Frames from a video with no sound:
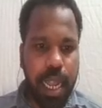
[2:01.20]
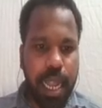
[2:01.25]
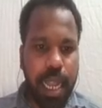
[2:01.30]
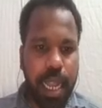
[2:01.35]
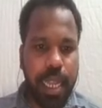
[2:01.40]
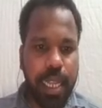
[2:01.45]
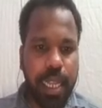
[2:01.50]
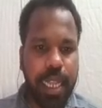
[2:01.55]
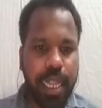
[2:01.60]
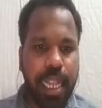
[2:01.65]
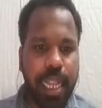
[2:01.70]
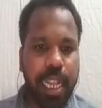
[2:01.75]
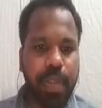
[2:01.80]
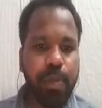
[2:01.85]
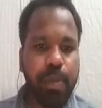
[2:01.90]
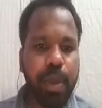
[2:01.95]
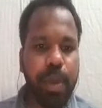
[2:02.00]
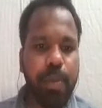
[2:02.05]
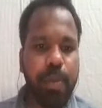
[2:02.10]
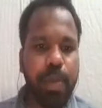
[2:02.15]
and
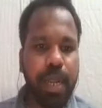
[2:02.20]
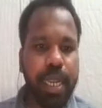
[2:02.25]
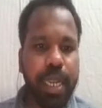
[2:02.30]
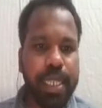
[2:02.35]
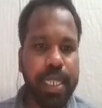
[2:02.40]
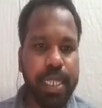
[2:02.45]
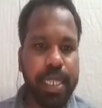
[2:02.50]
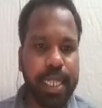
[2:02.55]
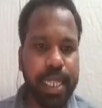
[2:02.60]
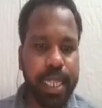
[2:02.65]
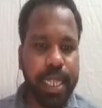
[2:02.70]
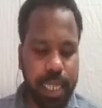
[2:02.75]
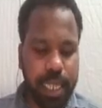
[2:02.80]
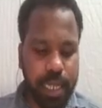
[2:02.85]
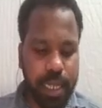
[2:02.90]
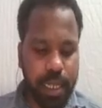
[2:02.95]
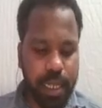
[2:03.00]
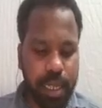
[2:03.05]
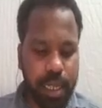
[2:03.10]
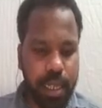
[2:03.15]
let me paste
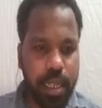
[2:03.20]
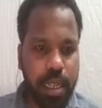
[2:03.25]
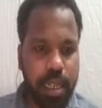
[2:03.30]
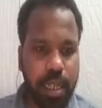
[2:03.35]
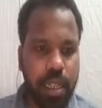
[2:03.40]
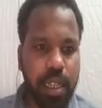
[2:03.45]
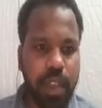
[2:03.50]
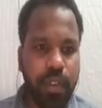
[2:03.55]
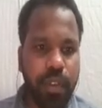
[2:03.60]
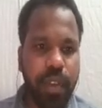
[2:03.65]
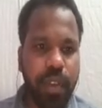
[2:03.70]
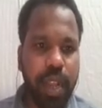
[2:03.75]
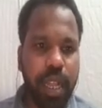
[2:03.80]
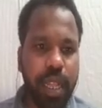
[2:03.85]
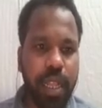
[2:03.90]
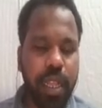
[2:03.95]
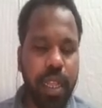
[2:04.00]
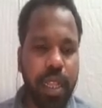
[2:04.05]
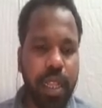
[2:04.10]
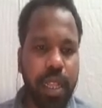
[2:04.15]
the
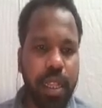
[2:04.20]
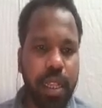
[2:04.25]
file,